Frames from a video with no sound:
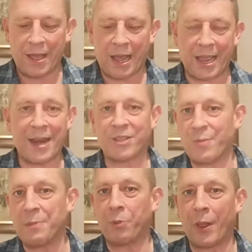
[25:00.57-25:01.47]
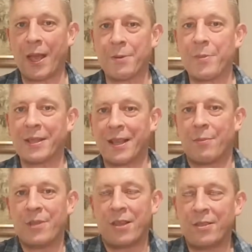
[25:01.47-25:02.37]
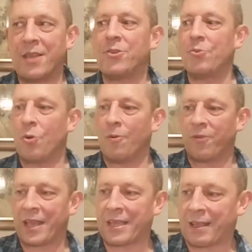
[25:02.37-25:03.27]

I ken it's me playing, but I mean, you do hopefully get a